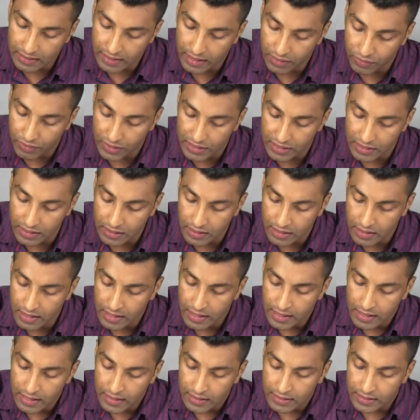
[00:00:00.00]
there was a
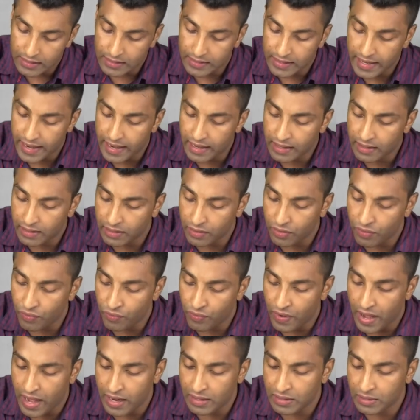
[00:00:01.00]
state
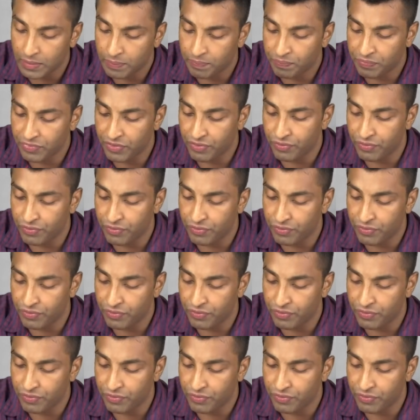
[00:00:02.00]
VAT.